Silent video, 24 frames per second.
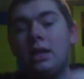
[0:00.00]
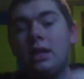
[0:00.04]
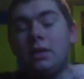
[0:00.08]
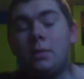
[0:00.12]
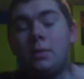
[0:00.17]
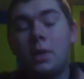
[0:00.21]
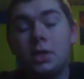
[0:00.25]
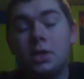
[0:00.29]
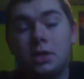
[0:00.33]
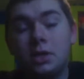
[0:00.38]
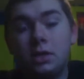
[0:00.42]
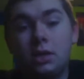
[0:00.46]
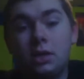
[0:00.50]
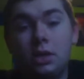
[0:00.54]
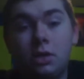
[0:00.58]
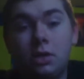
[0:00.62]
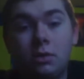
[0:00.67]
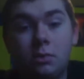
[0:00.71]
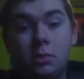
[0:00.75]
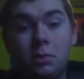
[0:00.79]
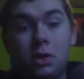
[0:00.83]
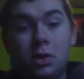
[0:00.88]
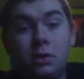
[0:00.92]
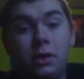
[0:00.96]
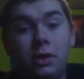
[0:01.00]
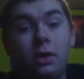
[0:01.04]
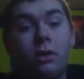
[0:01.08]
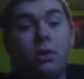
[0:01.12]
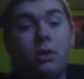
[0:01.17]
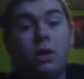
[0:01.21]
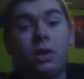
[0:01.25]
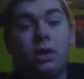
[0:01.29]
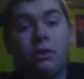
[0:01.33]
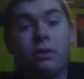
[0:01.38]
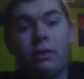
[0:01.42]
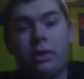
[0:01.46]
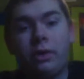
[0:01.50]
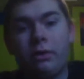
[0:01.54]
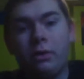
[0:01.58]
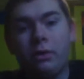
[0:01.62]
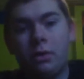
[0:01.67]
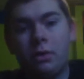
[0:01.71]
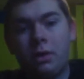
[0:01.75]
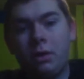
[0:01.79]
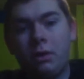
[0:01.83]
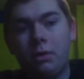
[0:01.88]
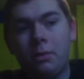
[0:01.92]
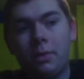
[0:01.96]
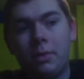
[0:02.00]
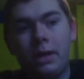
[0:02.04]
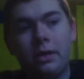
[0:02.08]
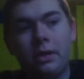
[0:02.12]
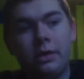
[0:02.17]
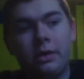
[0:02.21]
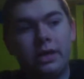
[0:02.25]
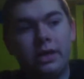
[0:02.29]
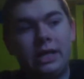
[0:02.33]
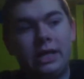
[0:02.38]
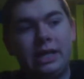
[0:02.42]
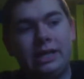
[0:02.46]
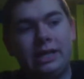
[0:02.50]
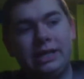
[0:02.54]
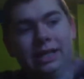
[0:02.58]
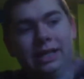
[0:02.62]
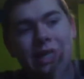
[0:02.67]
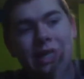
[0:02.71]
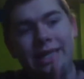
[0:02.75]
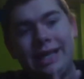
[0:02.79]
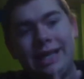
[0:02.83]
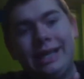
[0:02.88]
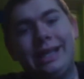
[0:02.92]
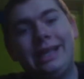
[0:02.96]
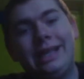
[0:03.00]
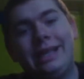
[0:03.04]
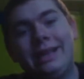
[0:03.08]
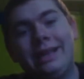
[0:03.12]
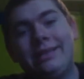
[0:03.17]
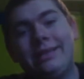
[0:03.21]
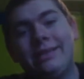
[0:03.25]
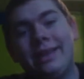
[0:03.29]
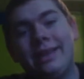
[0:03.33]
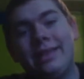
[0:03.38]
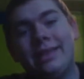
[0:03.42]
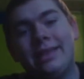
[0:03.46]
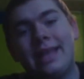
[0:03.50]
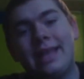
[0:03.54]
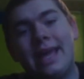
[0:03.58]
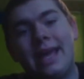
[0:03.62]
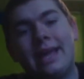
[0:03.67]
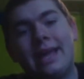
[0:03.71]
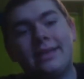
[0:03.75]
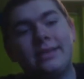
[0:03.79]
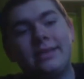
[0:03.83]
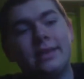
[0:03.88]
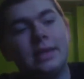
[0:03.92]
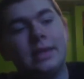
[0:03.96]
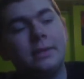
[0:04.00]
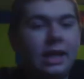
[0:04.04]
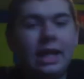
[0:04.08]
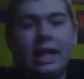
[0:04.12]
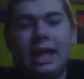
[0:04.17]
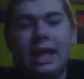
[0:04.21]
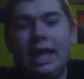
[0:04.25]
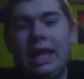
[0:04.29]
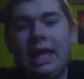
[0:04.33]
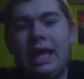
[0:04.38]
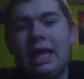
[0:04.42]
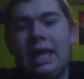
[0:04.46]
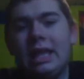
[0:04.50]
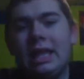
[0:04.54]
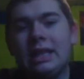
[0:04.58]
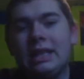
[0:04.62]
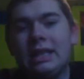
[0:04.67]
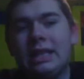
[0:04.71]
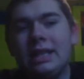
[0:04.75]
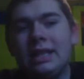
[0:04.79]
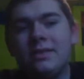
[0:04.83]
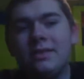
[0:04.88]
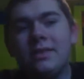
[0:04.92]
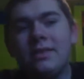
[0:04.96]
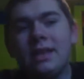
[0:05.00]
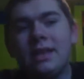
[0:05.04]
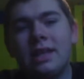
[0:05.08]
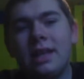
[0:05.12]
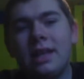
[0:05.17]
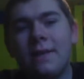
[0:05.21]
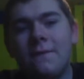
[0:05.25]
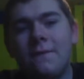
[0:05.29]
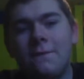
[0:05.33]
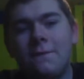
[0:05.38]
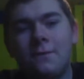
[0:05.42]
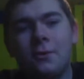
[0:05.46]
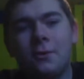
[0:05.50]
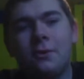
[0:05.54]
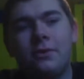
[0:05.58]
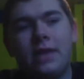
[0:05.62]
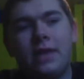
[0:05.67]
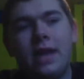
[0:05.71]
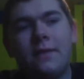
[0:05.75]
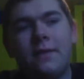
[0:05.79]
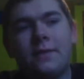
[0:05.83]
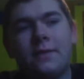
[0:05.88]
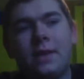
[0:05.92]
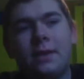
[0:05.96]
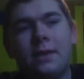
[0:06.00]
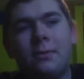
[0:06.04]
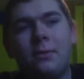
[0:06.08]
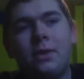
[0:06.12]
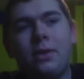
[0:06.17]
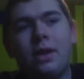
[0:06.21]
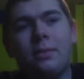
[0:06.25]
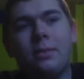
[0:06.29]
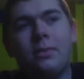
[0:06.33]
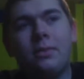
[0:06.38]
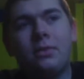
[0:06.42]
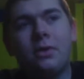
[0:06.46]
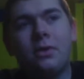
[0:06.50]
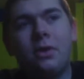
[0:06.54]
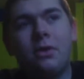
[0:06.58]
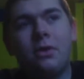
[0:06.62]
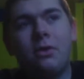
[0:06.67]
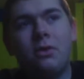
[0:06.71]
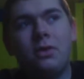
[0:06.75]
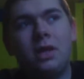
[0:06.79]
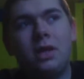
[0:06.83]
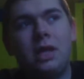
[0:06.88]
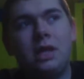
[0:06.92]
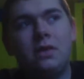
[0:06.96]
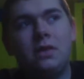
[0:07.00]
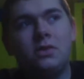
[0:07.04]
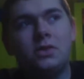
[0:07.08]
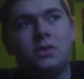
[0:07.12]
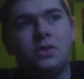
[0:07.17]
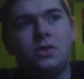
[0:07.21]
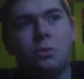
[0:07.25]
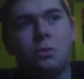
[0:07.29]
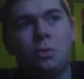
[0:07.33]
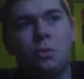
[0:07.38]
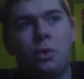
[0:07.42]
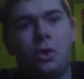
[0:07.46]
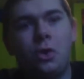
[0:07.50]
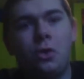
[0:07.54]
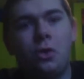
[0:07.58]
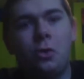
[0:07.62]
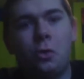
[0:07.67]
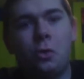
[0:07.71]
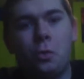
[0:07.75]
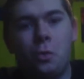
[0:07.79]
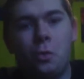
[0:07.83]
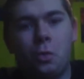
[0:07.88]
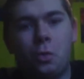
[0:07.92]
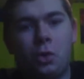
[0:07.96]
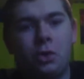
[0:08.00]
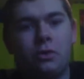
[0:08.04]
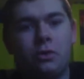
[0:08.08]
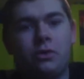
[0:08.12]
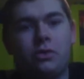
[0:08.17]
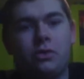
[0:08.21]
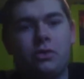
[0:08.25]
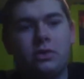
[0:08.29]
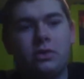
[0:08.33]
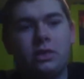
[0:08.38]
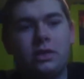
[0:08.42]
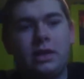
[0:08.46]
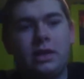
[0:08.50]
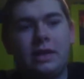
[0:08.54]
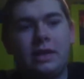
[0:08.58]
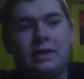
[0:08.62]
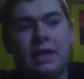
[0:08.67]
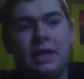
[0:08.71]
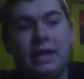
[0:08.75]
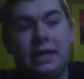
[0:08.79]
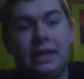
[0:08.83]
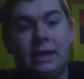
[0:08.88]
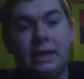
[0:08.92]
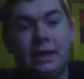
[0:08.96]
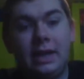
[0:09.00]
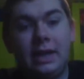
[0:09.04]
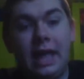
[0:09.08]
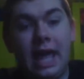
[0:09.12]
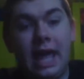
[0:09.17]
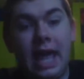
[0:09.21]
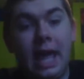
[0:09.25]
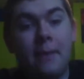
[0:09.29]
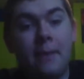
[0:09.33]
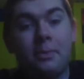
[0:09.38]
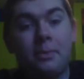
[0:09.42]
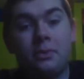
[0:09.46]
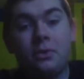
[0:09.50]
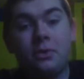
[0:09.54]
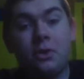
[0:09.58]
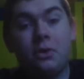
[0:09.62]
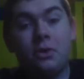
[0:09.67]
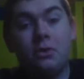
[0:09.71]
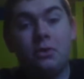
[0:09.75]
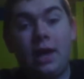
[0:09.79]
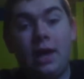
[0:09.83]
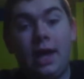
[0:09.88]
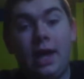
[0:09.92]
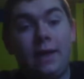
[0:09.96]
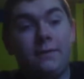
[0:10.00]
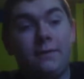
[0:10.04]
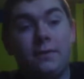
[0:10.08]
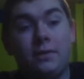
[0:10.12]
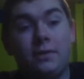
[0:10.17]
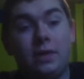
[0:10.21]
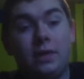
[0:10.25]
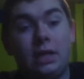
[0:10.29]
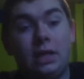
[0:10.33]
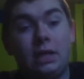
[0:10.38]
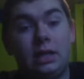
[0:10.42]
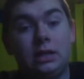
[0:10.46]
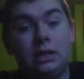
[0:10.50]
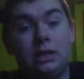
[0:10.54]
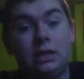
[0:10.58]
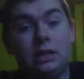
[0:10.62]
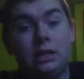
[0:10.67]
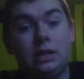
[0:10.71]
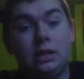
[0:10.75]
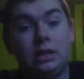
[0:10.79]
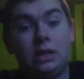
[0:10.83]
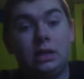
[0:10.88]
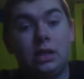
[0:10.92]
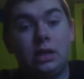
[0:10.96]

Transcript: Especially, here in America, they did that. And let's just say that first half of that one episode is just one of the worst, I think, episodes I've seen